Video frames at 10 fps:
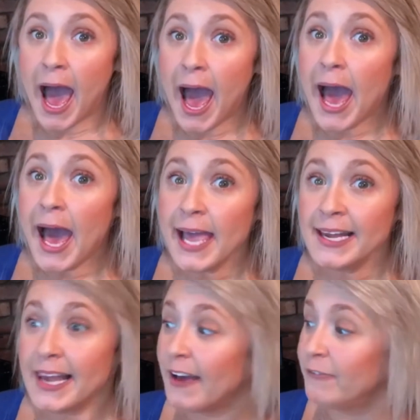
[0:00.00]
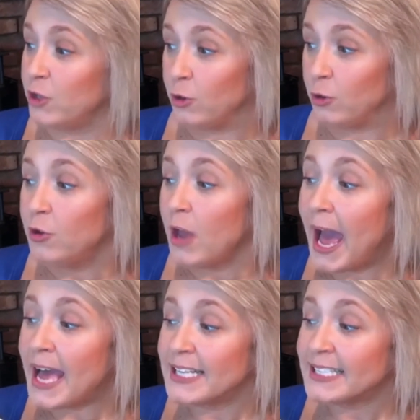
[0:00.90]
I love you
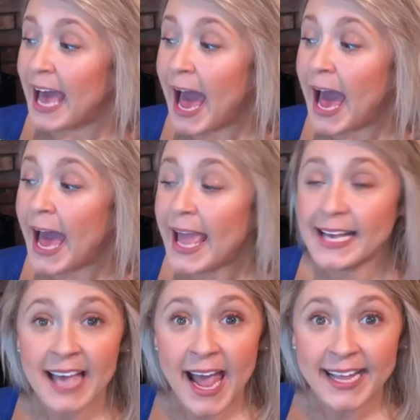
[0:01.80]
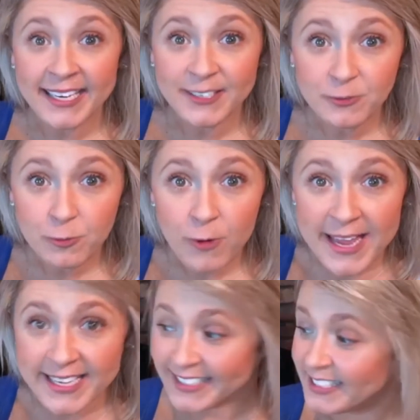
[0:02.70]
as high as I can
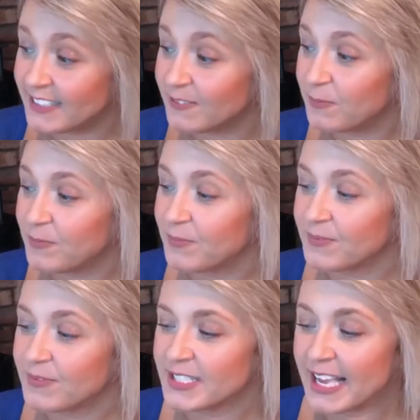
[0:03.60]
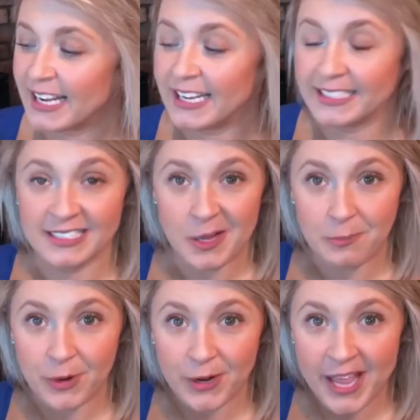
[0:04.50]
reach, said Little
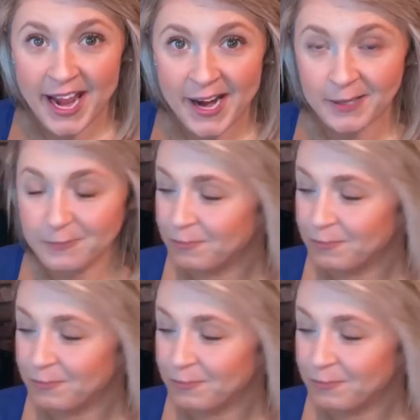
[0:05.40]
Nut Brown Hare.